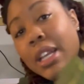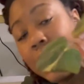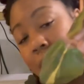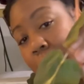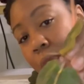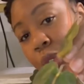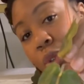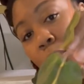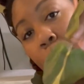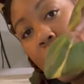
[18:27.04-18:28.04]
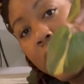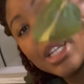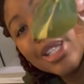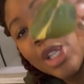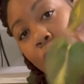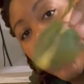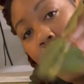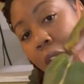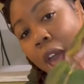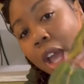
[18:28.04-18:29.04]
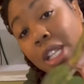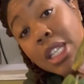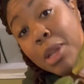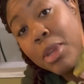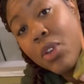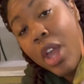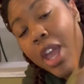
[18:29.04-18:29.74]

yes they do, but it is okay. It's gonna be okay.